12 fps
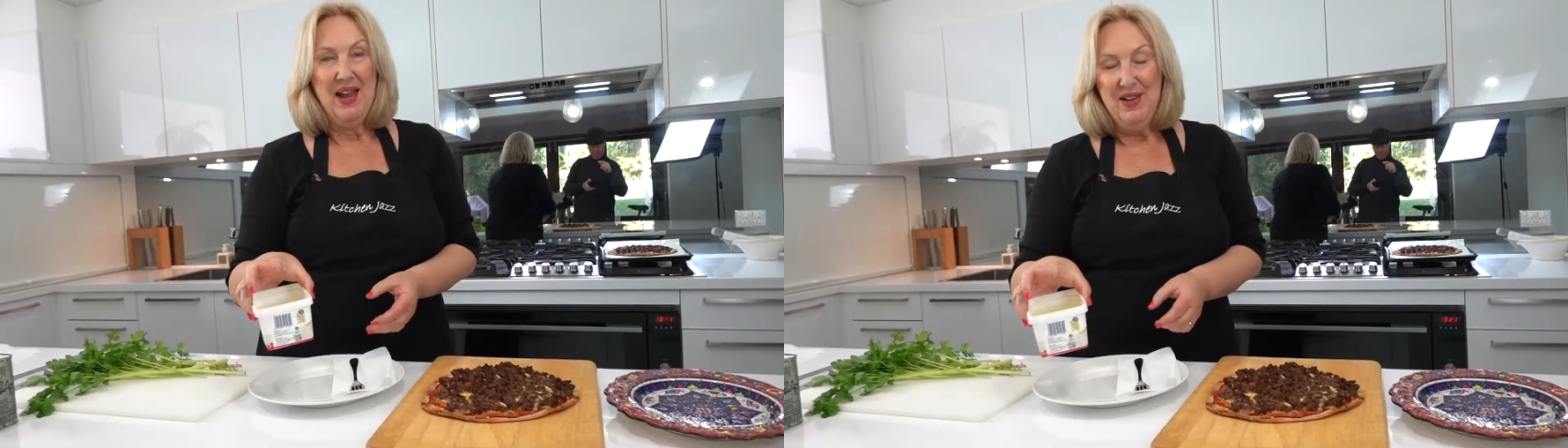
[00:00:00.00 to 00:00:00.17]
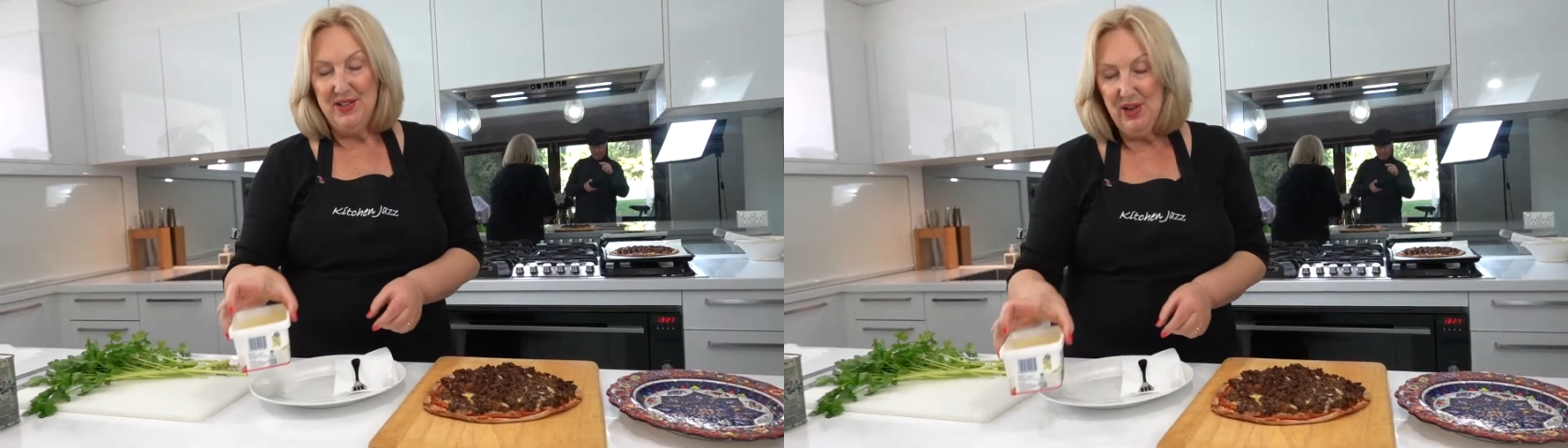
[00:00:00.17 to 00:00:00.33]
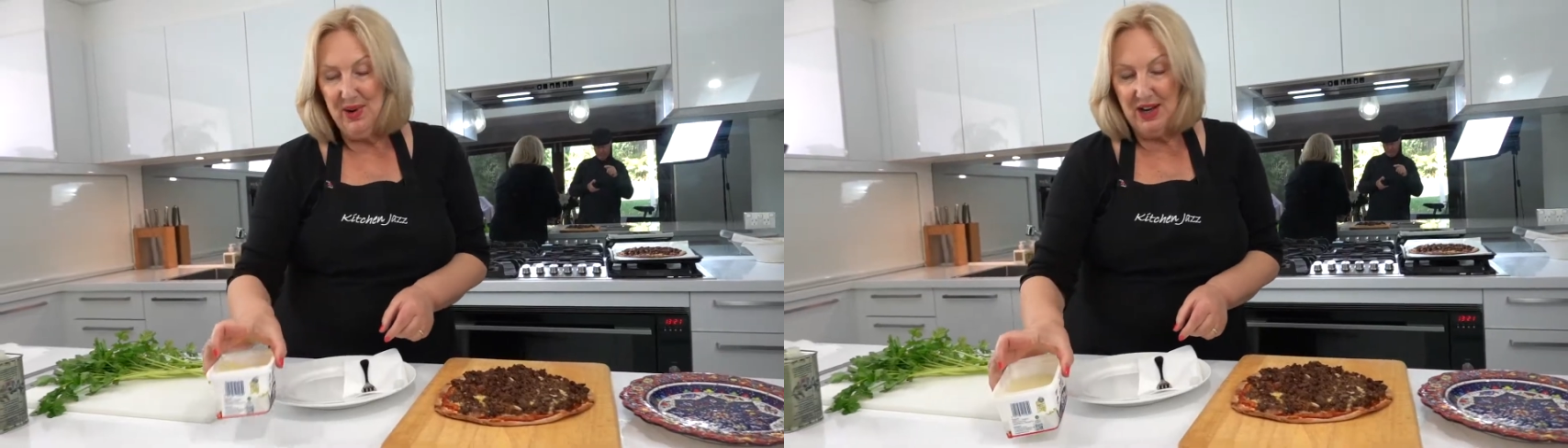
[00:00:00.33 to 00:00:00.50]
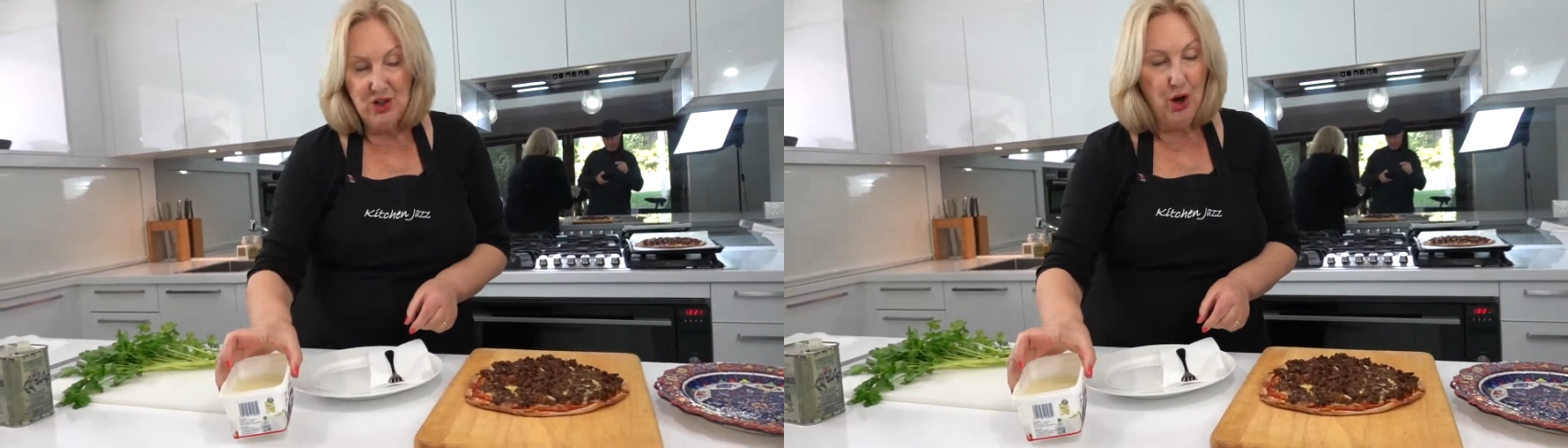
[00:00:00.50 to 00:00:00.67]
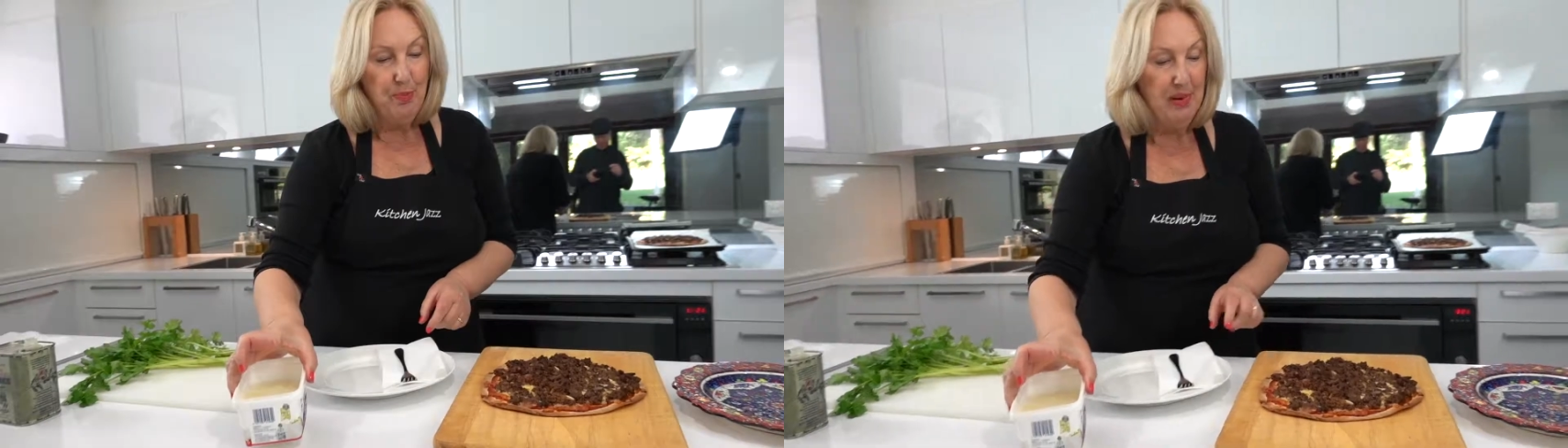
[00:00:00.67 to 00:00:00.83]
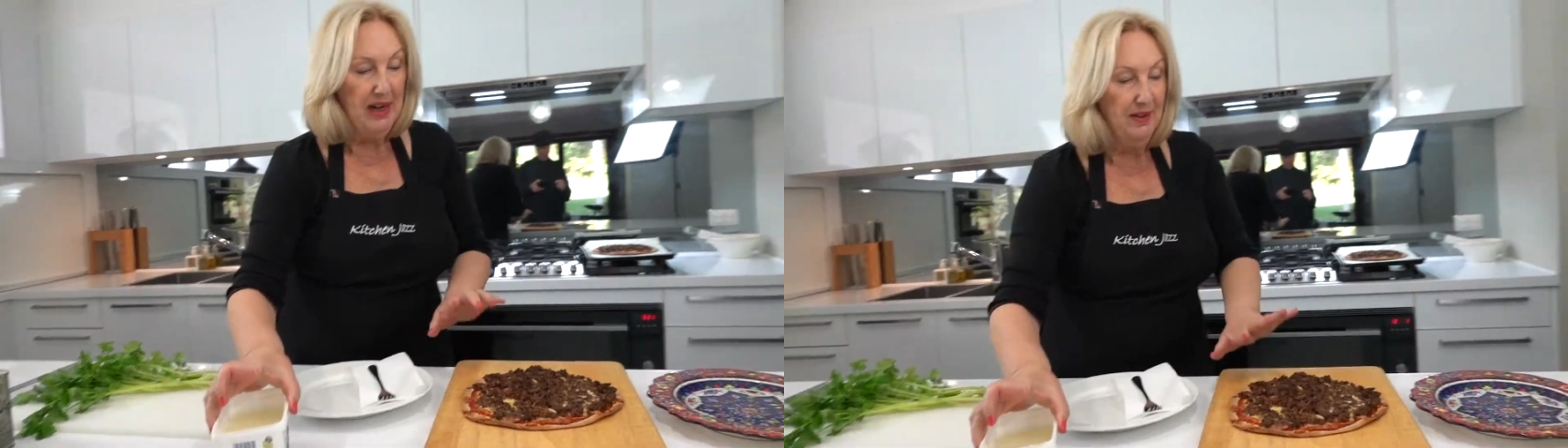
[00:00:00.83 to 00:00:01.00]
So our
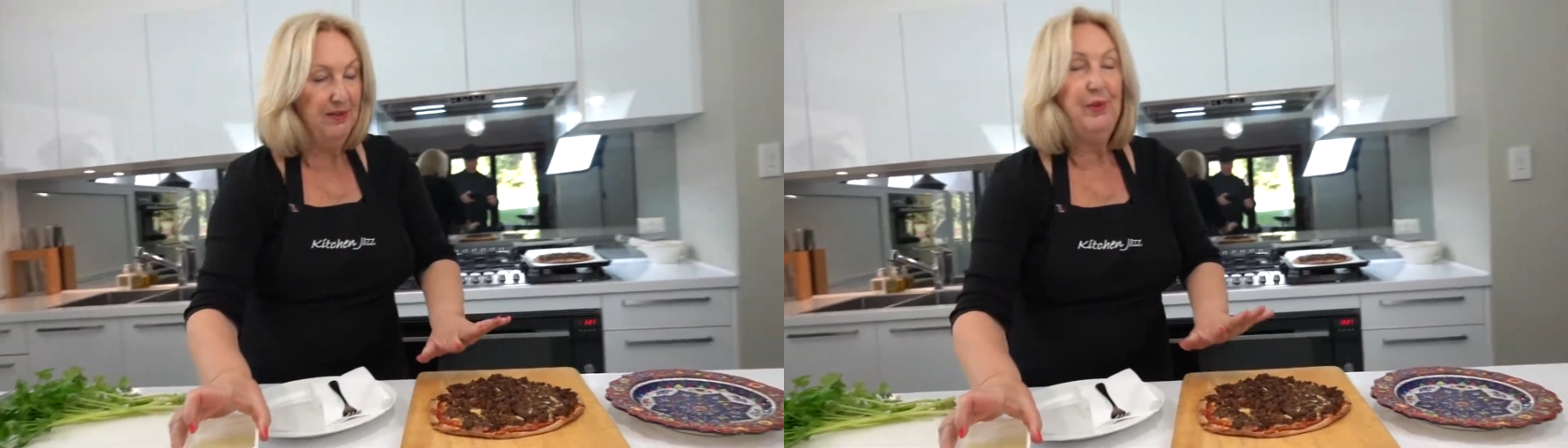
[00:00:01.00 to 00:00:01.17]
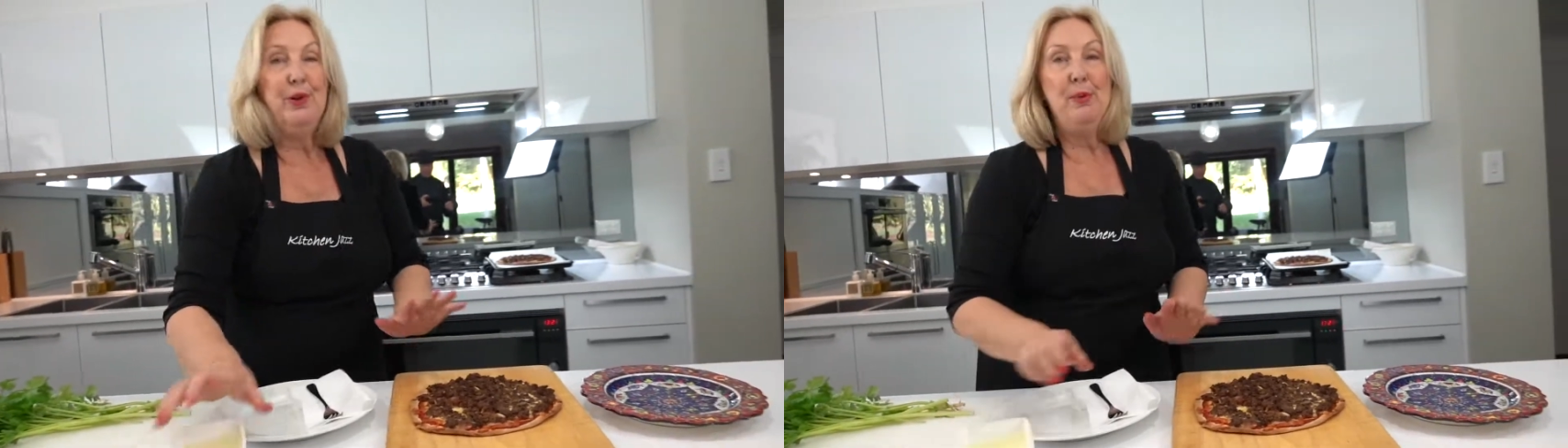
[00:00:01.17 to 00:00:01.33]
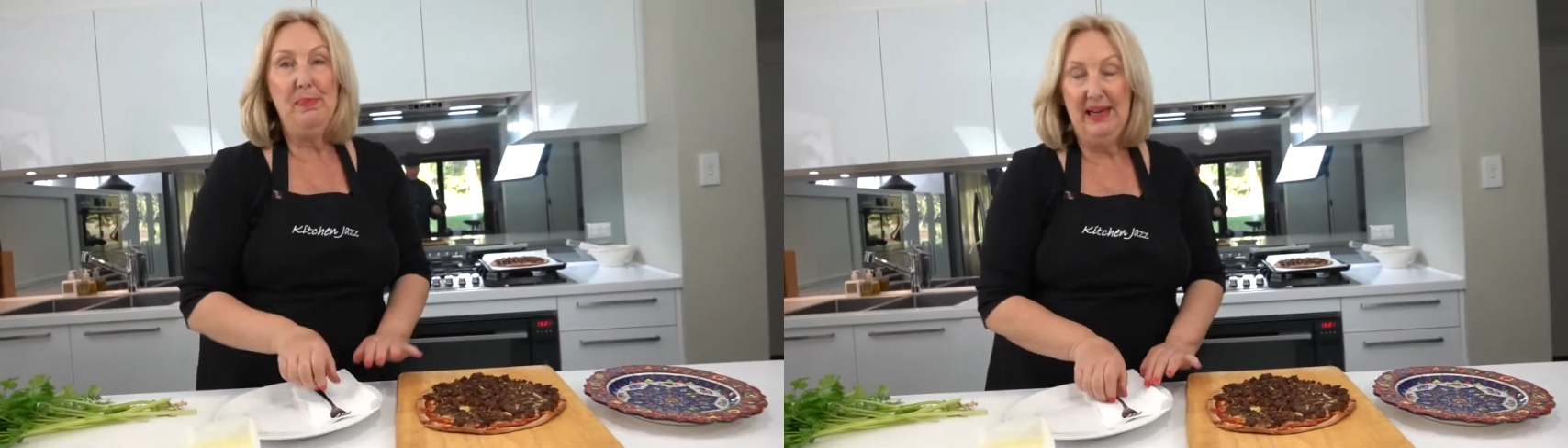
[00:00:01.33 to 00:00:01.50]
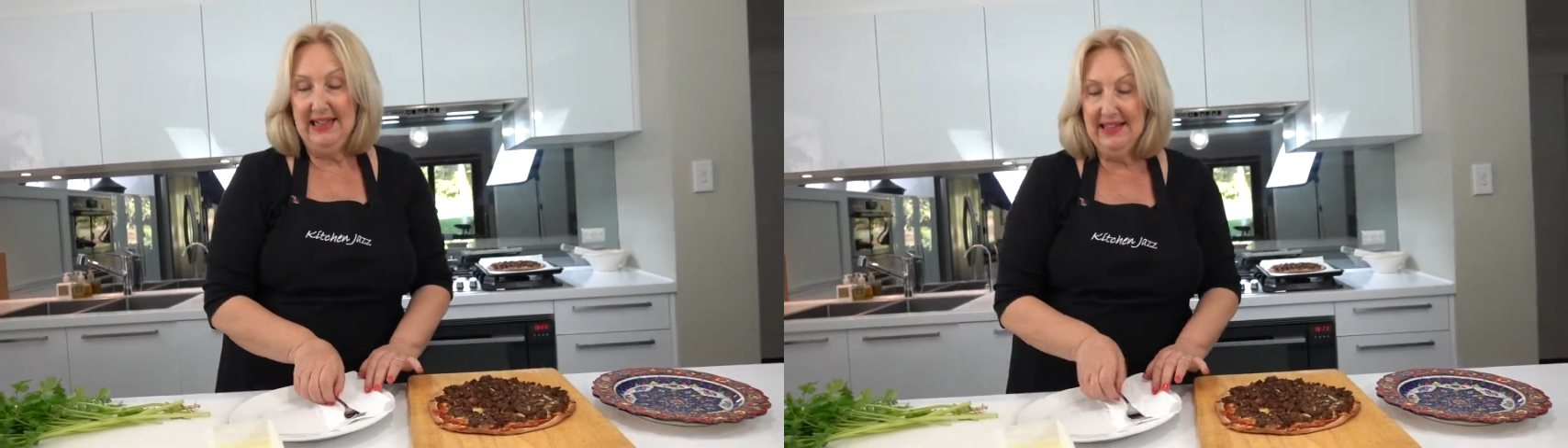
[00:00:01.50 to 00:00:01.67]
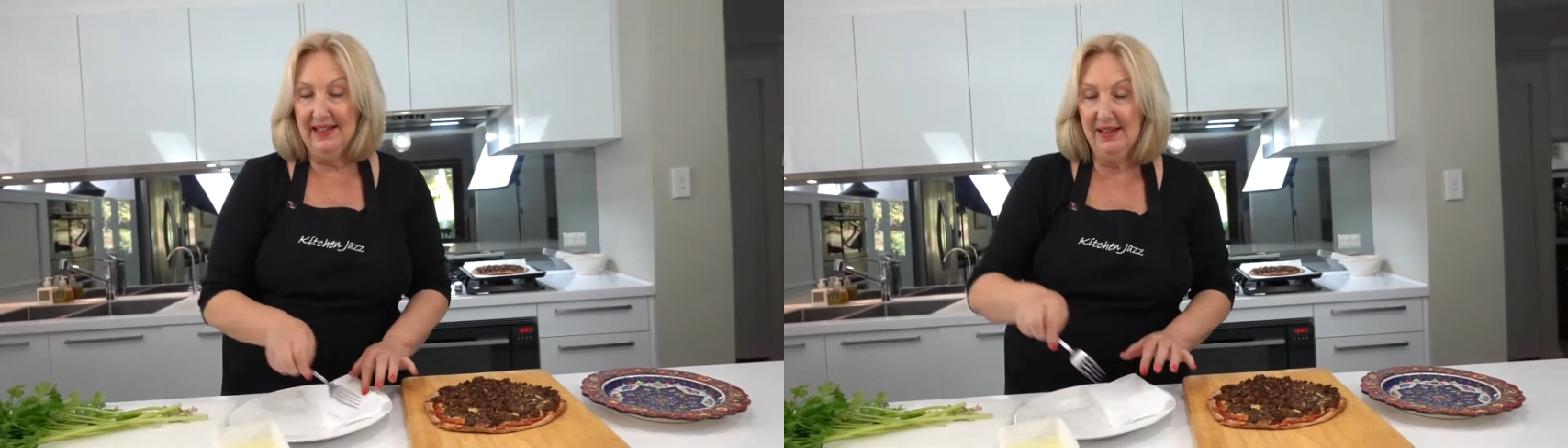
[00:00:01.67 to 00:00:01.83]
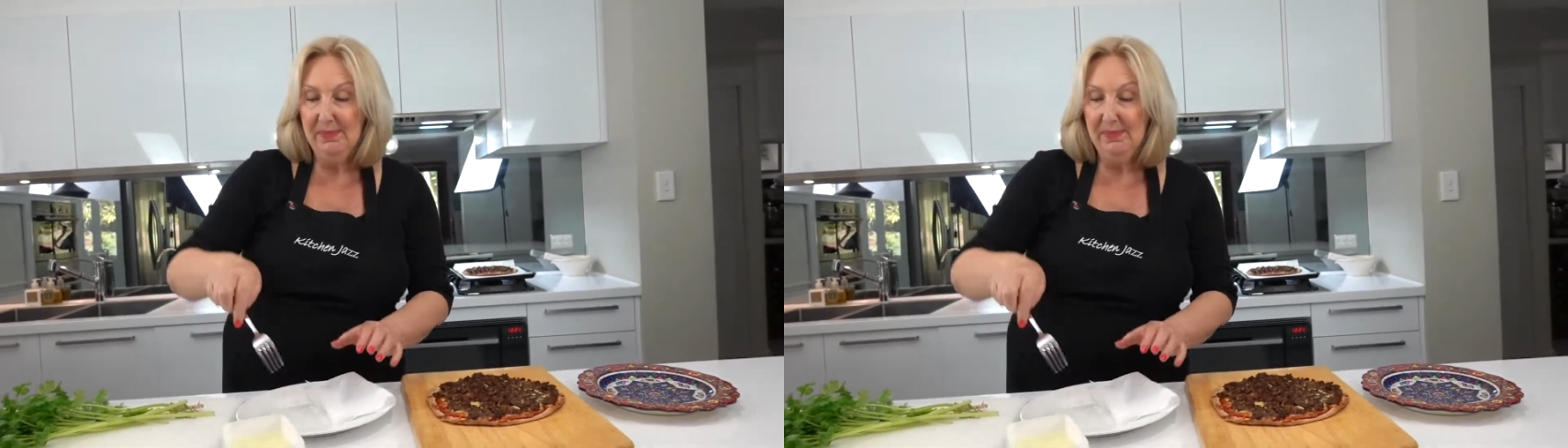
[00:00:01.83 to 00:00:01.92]
topping for the pizza,